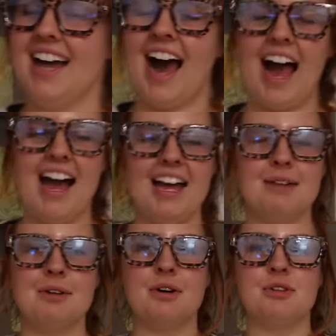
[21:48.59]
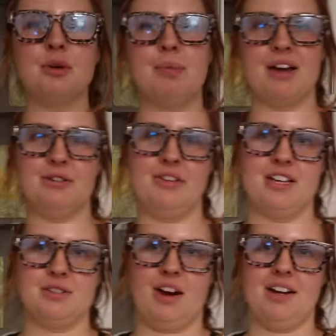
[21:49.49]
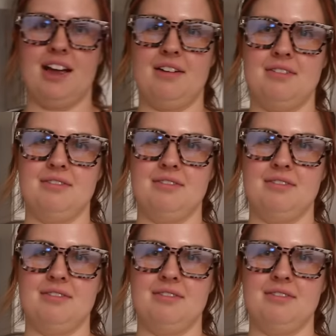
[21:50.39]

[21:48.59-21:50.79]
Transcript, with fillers: I am going through a bagel phase right now.